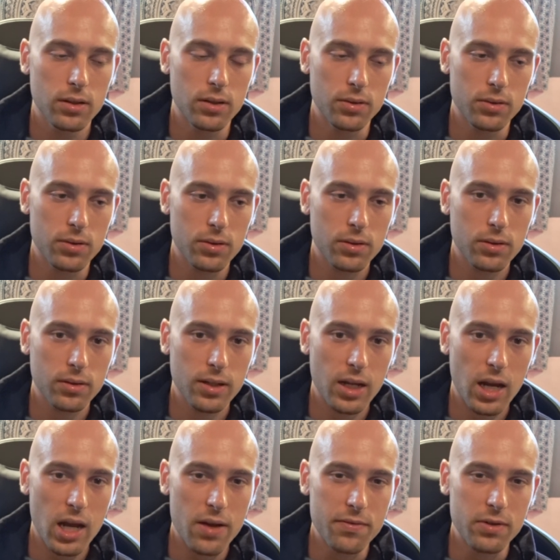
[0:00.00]
You're only
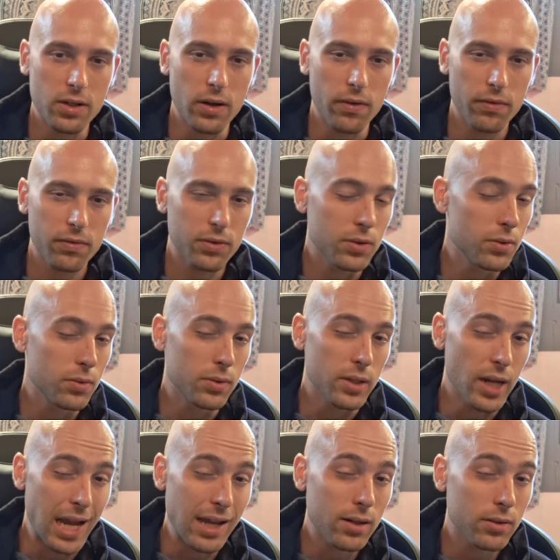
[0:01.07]
having a few
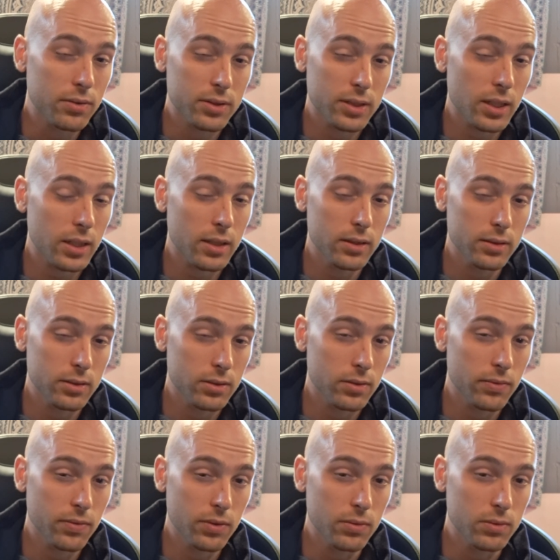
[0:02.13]
nanoseconds or a
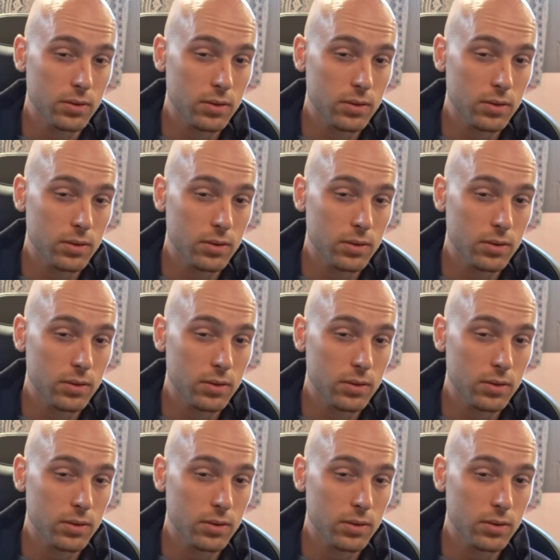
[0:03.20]
few